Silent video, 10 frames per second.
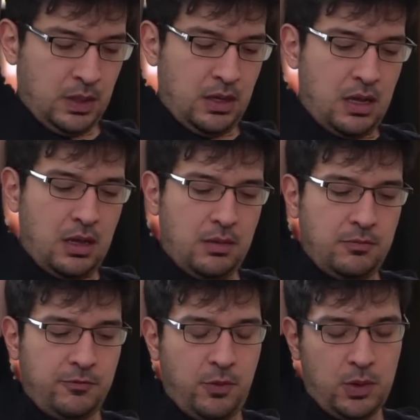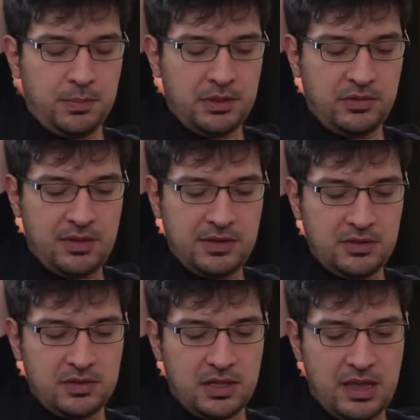4 plus 7 is
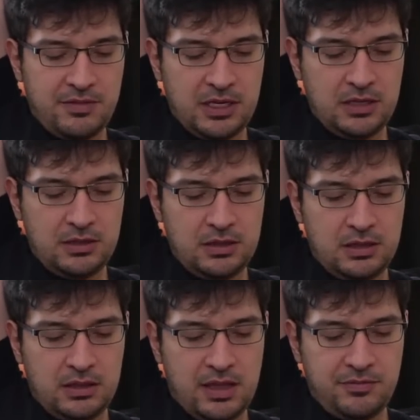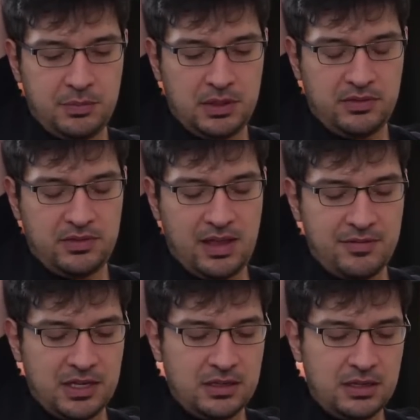11. 11 plus
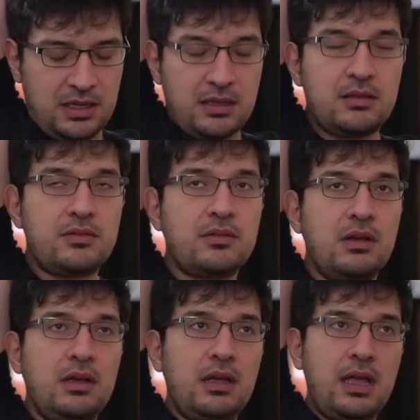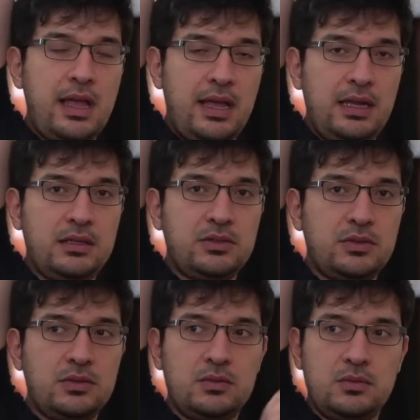7 is 8,
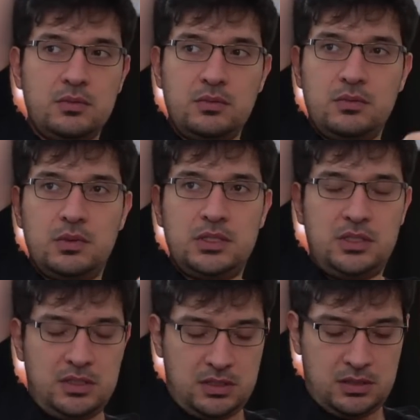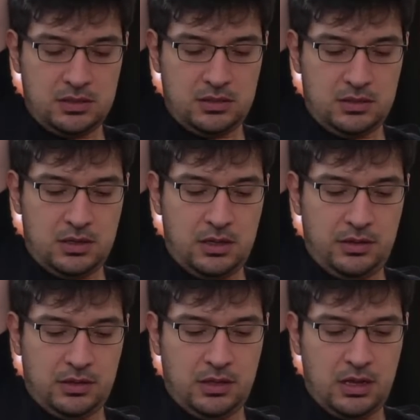which is on the
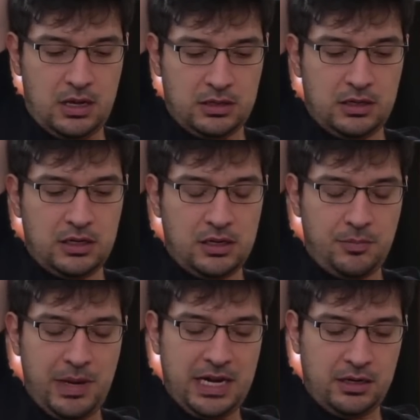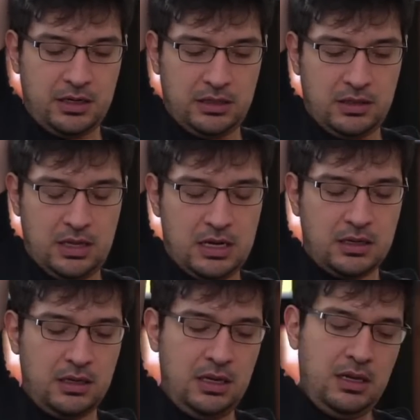clock, on an American
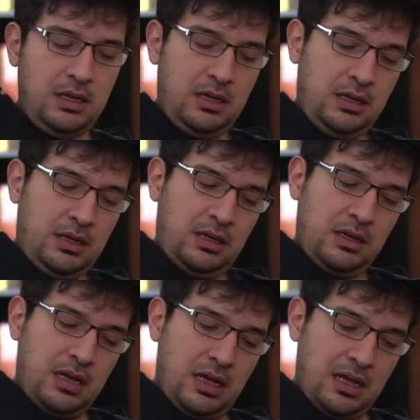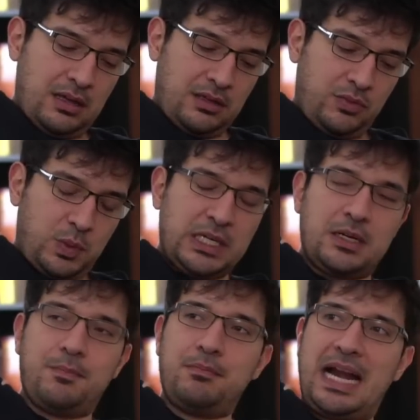clock, because we're in
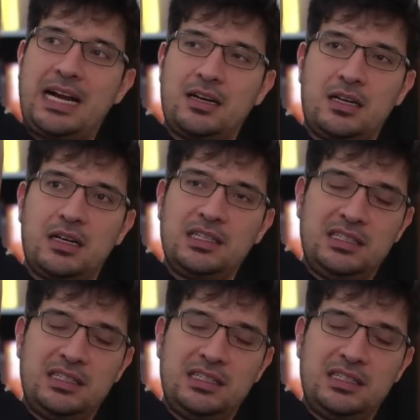America.